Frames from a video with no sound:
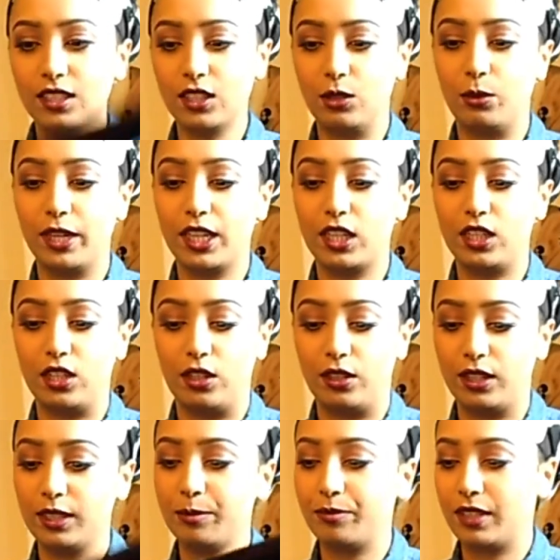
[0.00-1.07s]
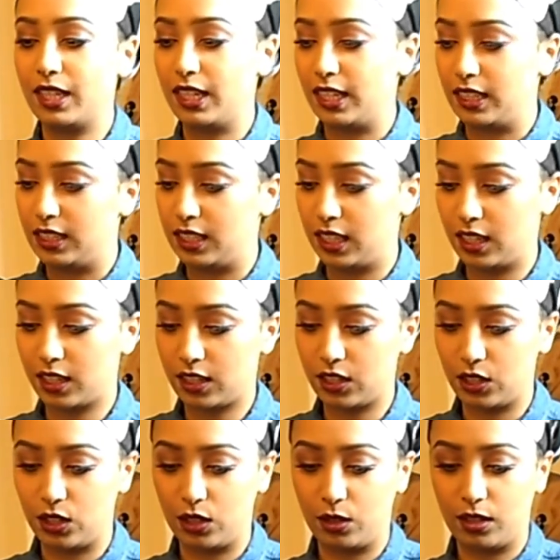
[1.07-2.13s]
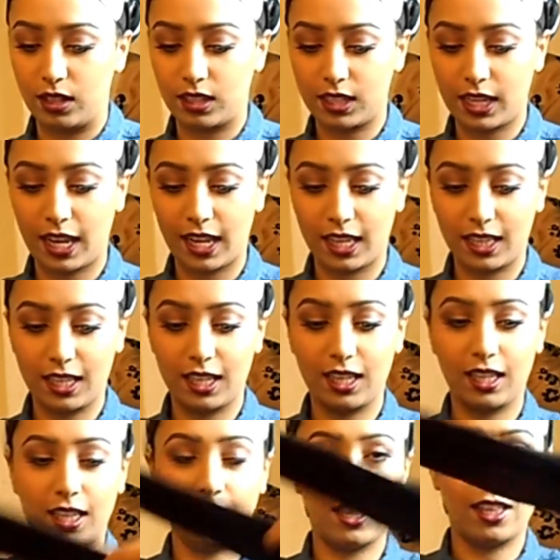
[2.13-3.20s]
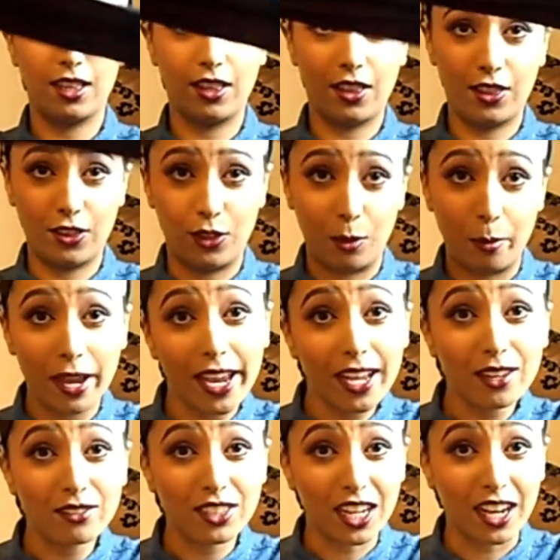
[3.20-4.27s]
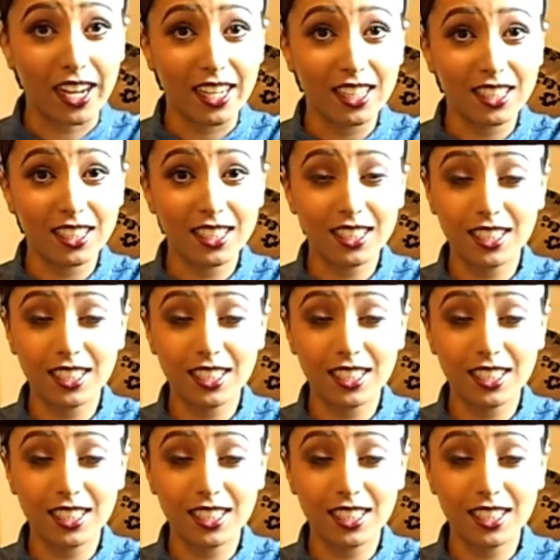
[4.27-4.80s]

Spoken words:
so what you do is you take your pair of tights